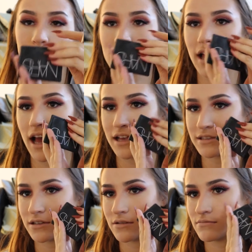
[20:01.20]

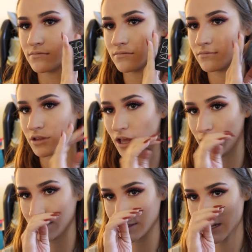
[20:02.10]
Orgasm
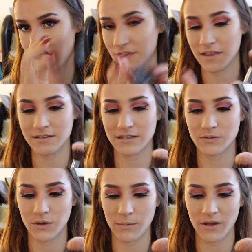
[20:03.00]
blush, and this
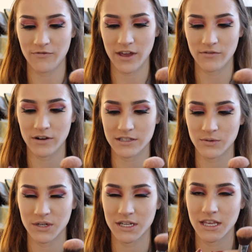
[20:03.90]
is one of my favorites. I
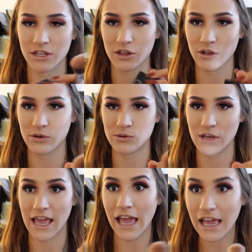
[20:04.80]
want to get
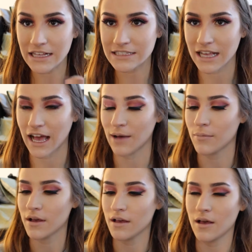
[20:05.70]
Laguna
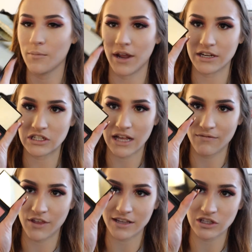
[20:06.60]
ASAP. But I just
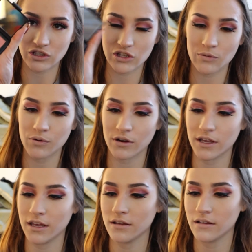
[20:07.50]
have this. It's so
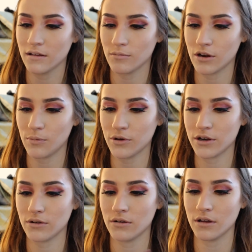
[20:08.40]
pretty. I'm going to put
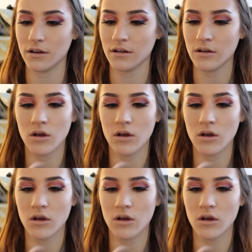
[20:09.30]
it on.